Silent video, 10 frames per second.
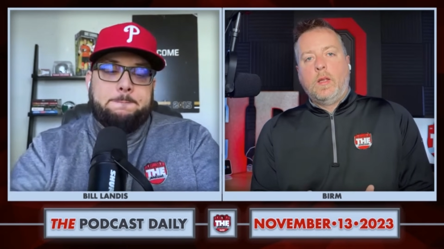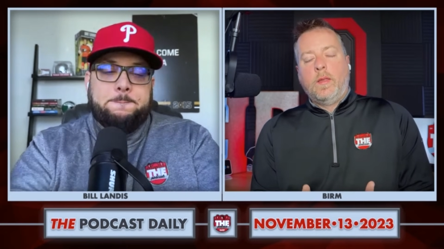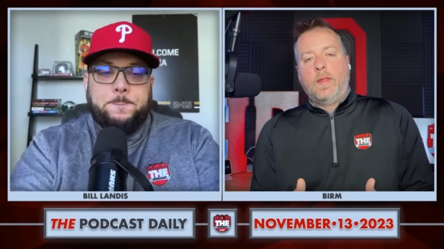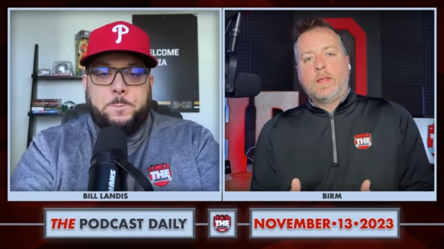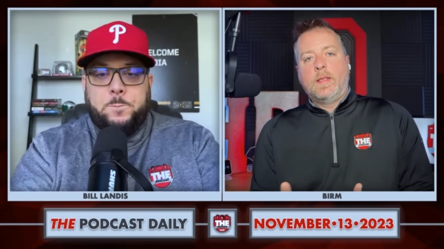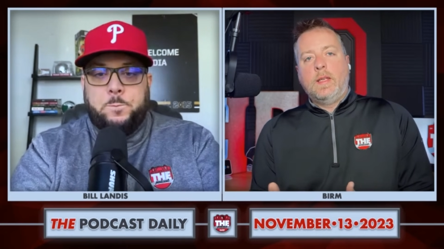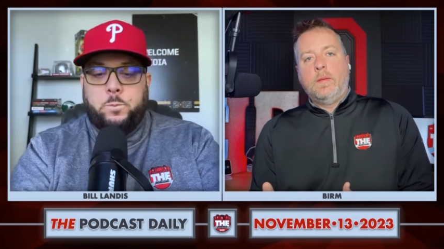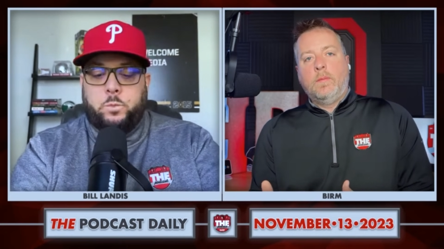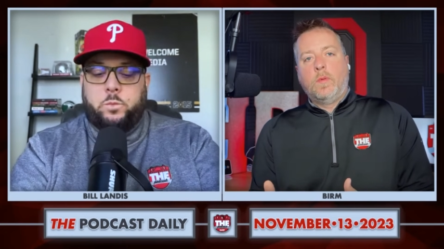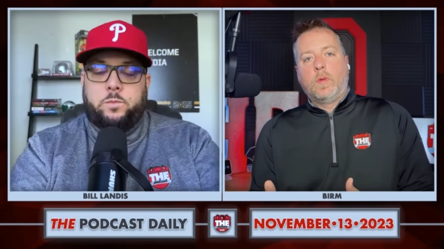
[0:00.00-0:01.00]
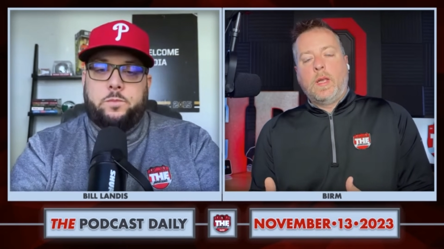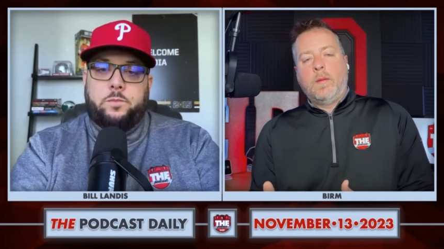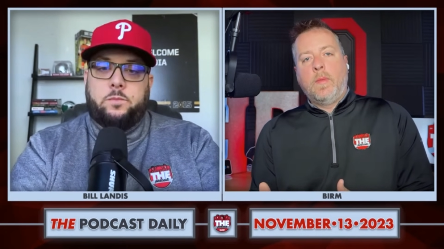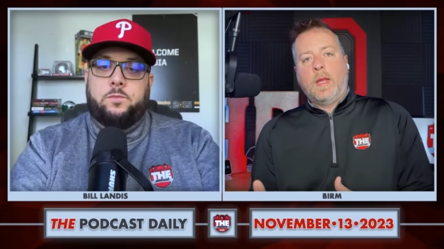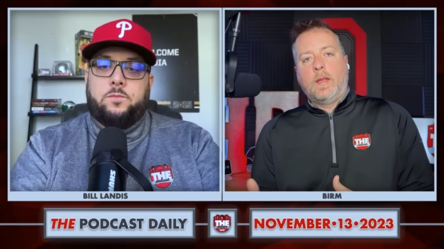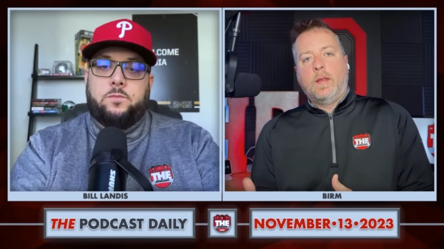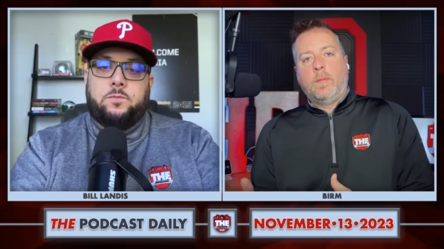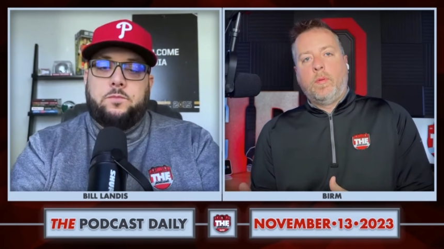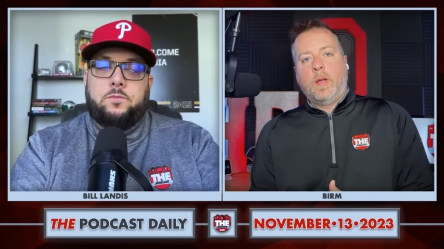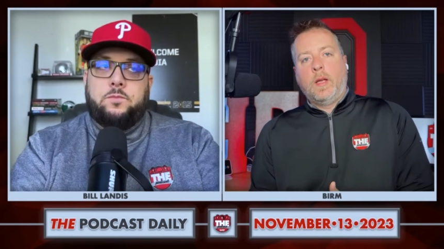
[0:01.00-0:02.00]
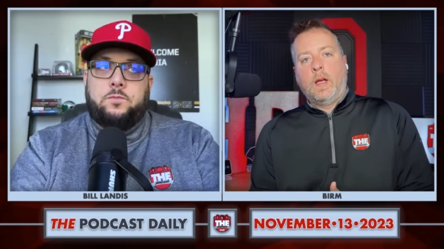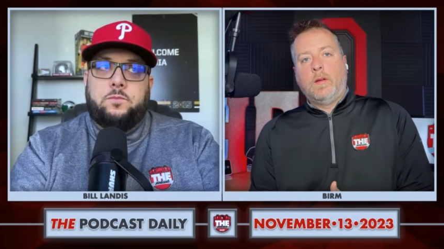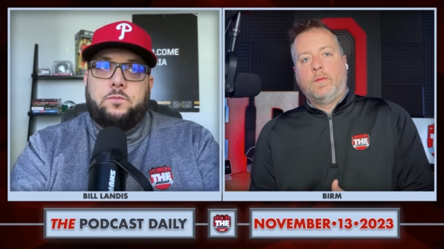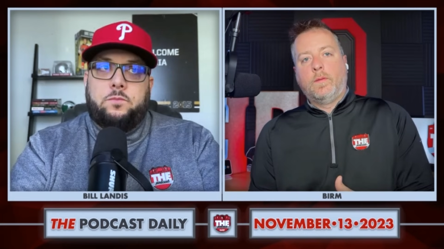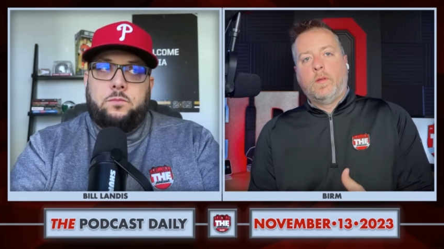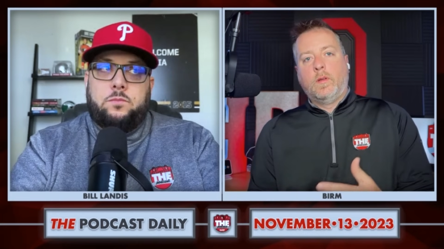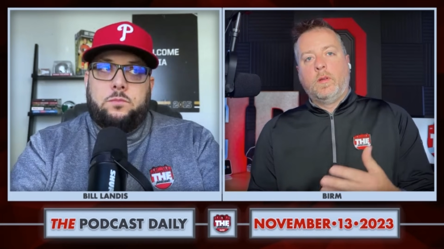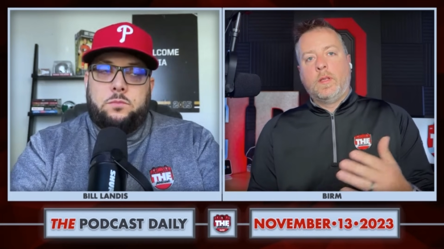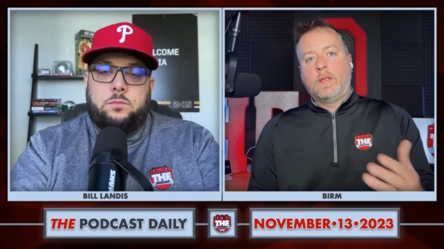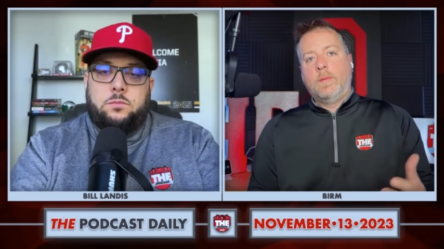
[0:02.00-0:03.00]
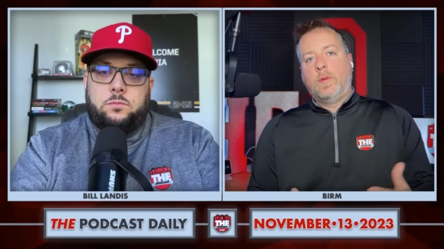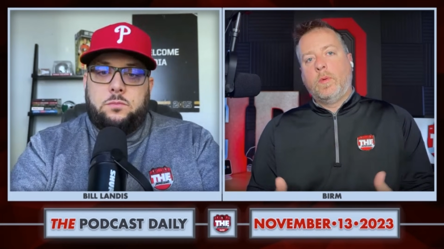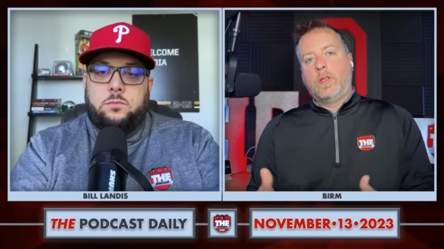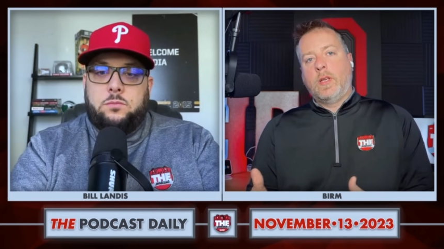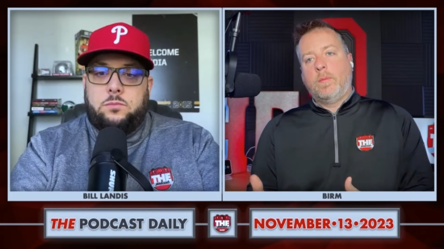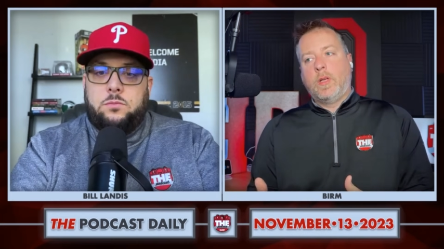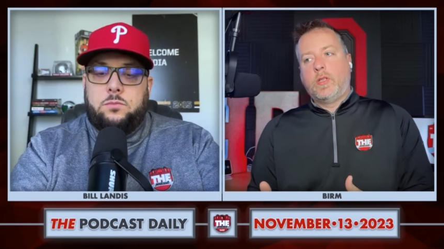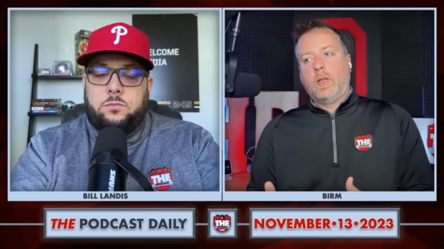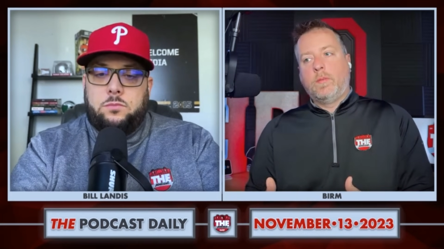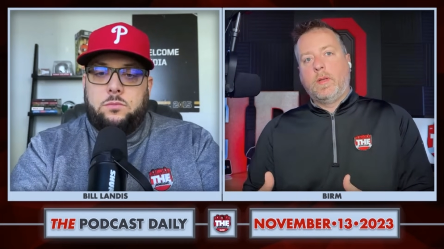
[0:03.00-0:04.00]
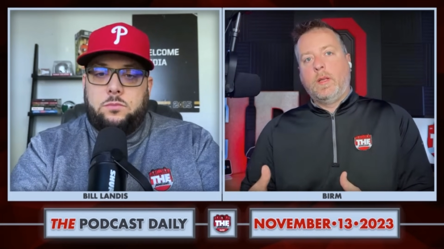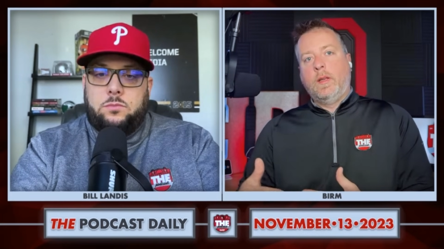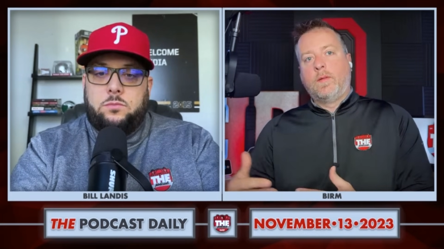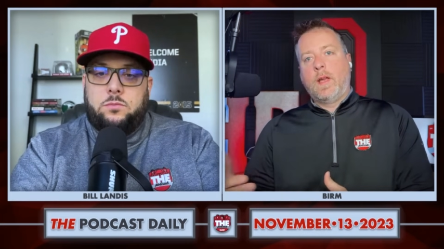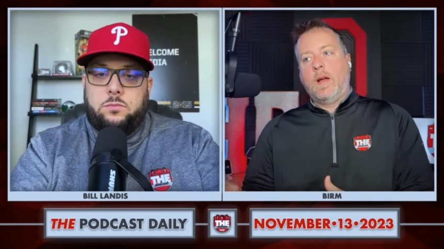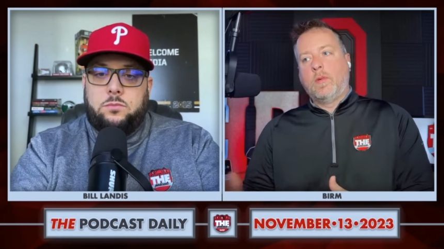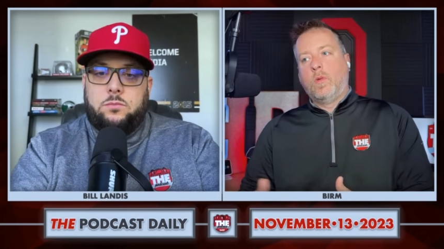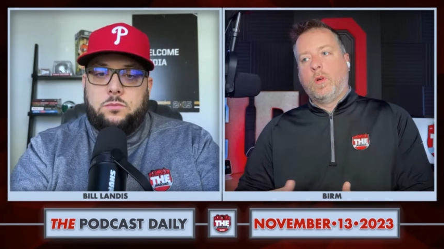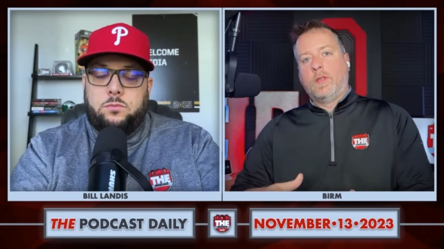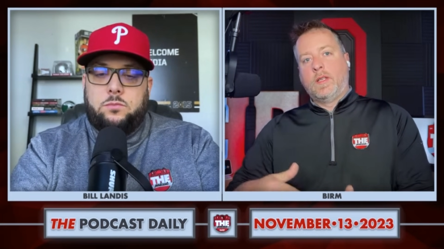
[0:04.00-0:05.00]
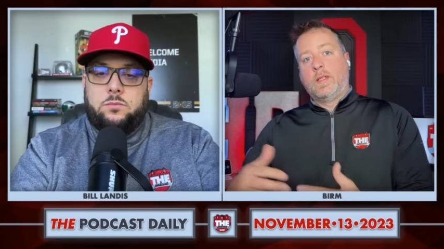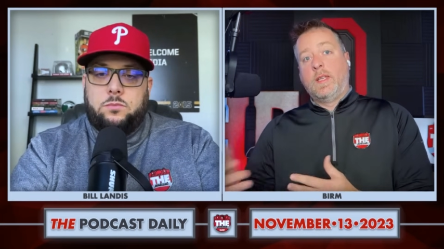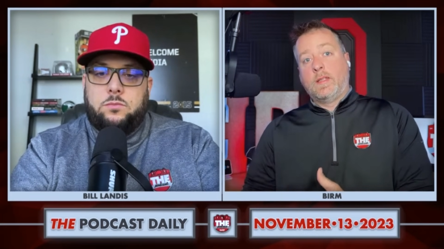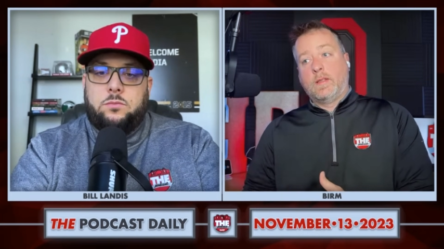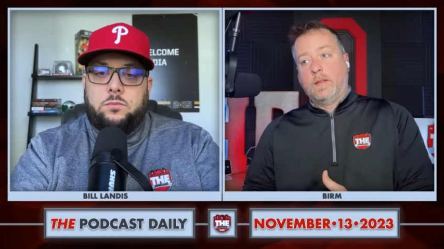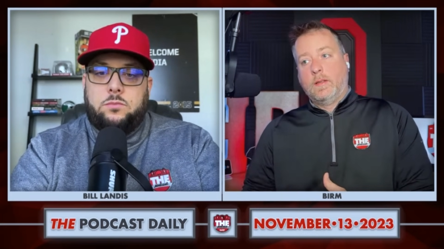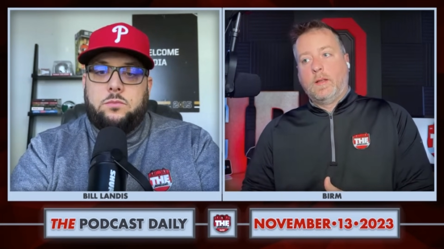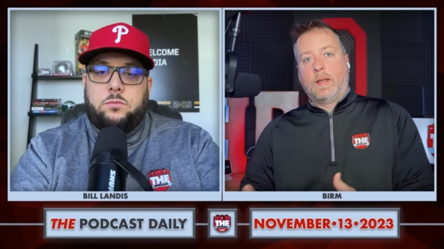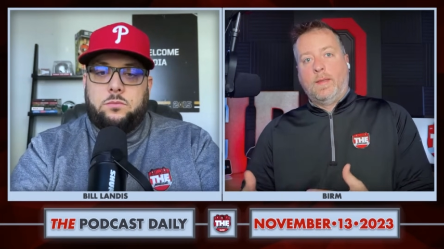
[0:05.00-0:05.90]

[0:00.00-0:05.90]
Speaker 1: this team can make the playoff, this team can win a championship if Kyle McCord does this. Like